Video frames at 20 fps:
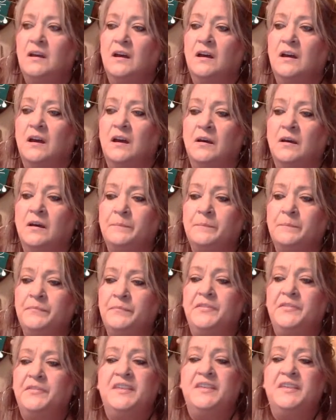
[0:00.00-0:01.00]
um,
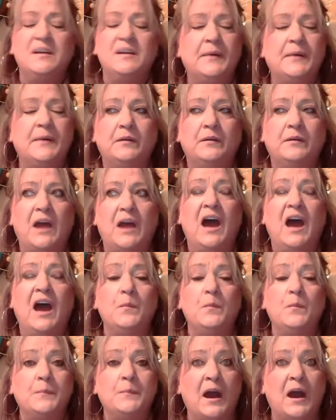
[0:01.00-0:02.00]
think about
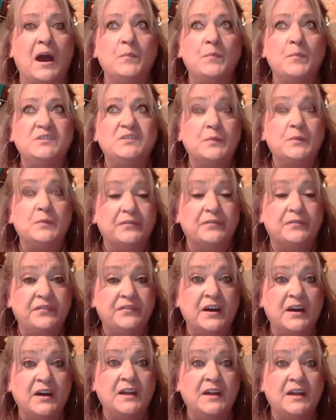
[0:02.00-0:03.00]
how, how much more
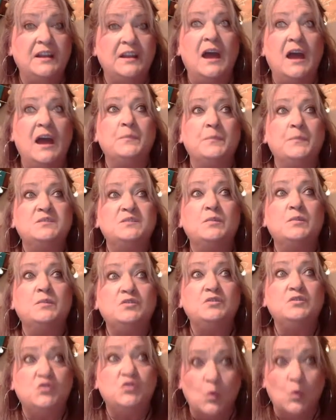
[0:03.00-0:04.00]
fun and how much more
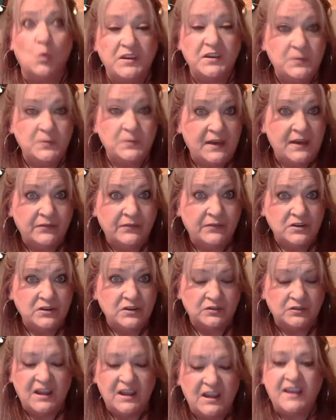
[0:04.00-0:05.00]
joy you have in
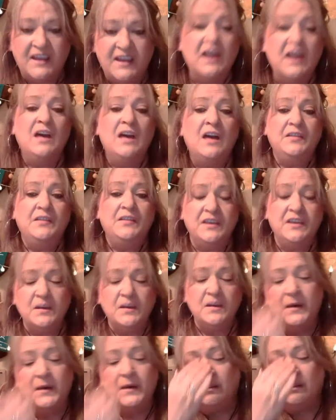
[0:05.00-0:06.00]
your day. Think
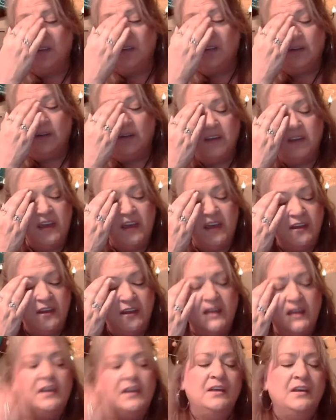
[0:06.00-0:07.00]
about a little
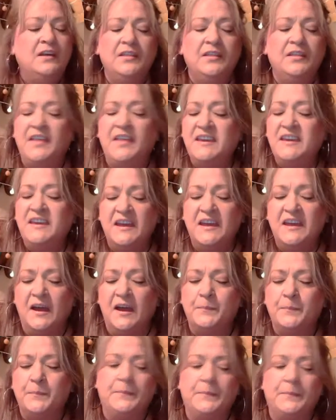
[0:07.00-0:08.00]
kid. They get
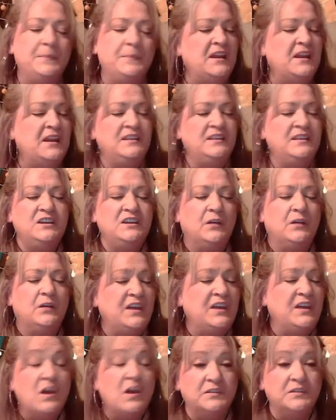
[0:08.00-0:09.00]
up, and you know
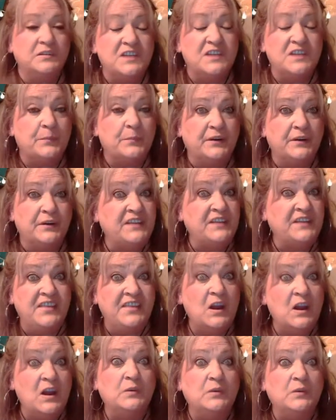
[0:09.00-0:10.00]
they know it's their birthday
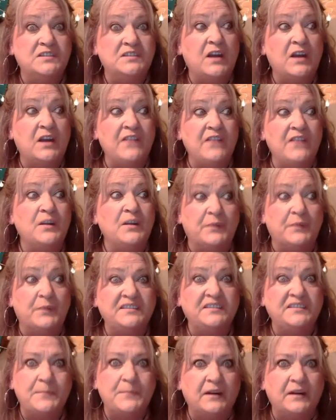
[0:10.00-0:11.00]
they know they're having a
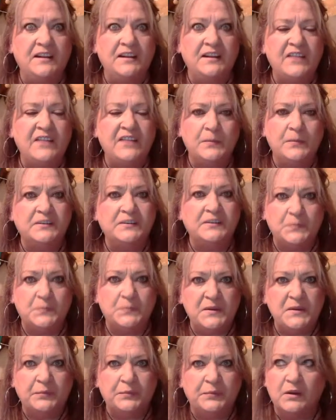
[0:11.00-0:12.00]
birthday party and having a bunch of
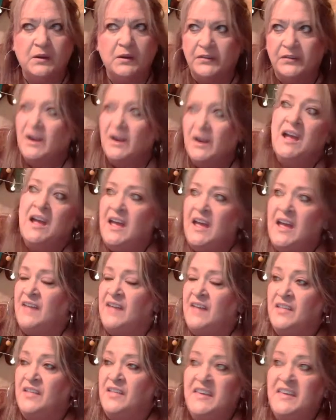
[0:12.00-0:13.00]
people over
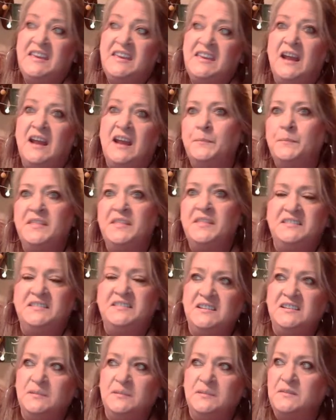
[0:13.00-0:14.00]
and then they get up and they
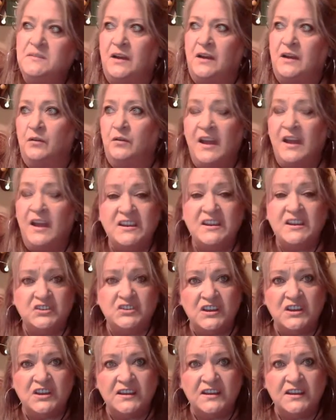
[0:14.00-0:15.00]
see some
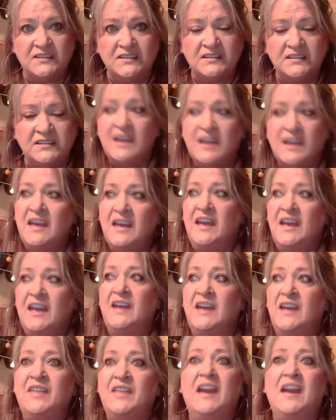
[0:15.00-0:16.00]
decorations
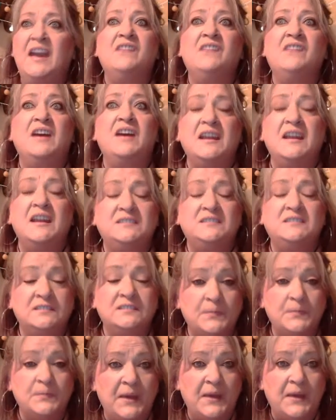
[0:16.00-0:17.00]
and they have that
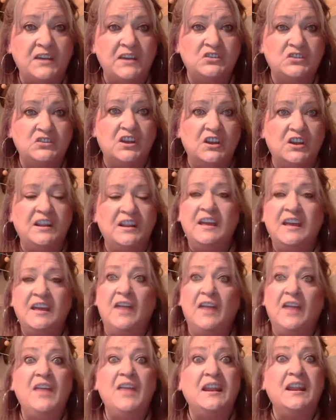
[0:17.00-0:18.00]
anticipation
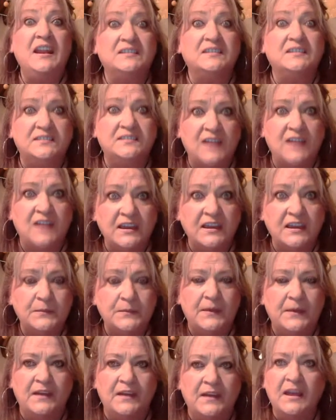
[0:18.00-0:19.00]
and that
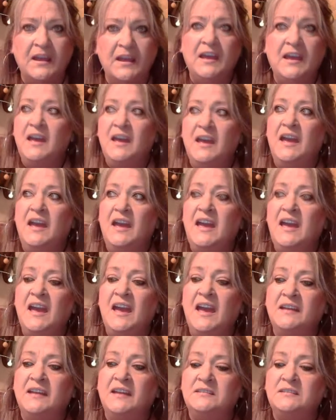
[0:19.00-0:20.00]
excitement
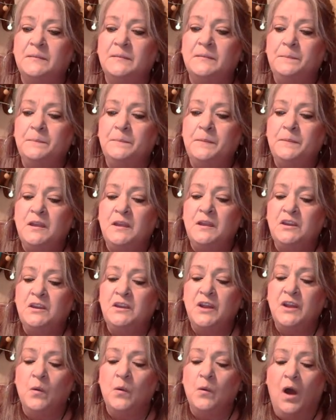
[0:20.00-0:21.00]
and you
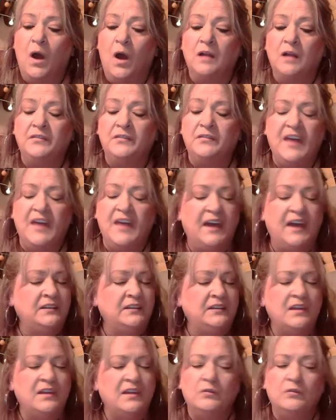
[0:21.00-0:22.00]
know all of that
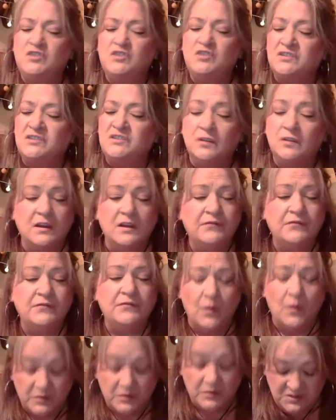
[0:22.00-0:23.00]
they're just looking
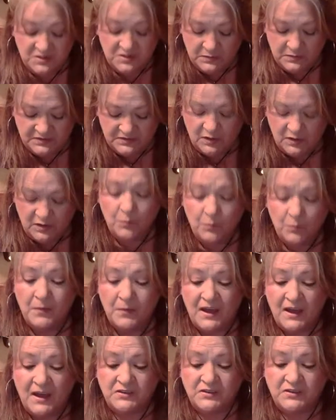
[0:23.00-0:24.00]
forward to it so
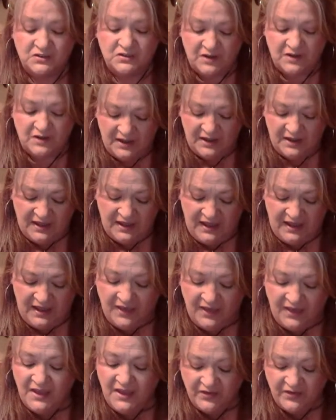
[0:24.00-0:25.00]
much
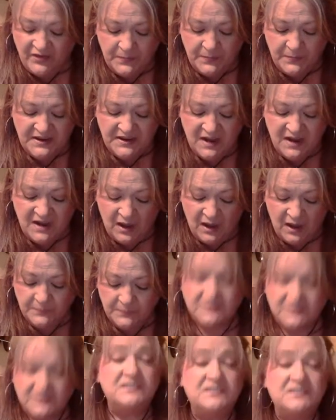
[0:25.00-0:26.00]
and then everybody
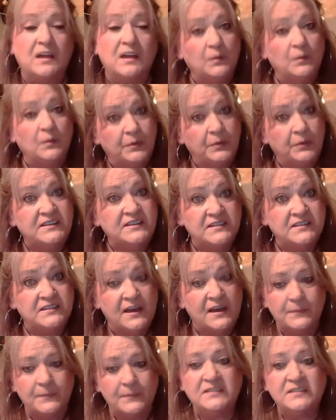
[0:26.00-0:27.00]
comes and celebrates
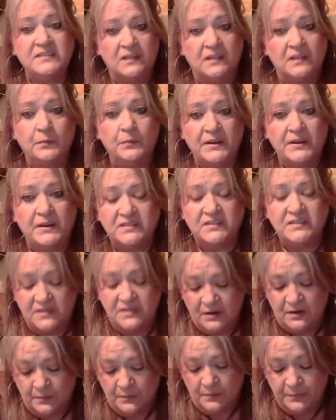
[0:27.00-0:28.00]
them and celebrates
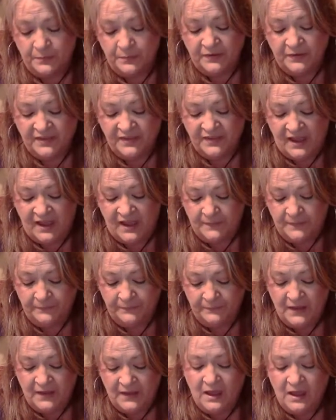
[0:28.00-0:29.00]
their birthday
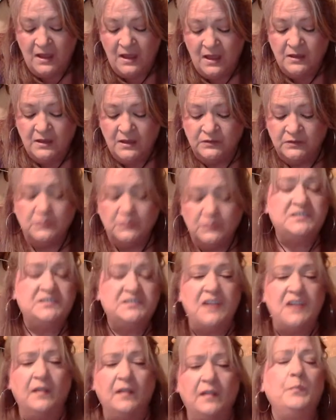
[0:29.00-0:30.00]
so
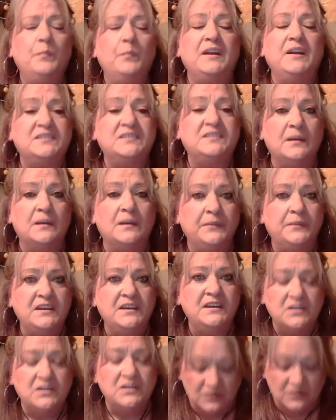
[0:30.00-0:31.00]
celebrate something
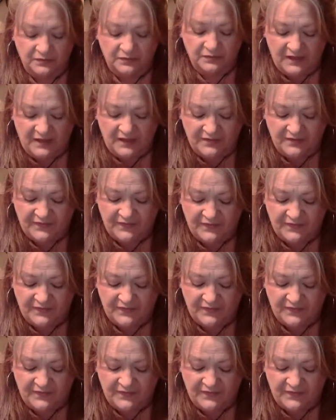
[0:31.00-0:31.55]
in your life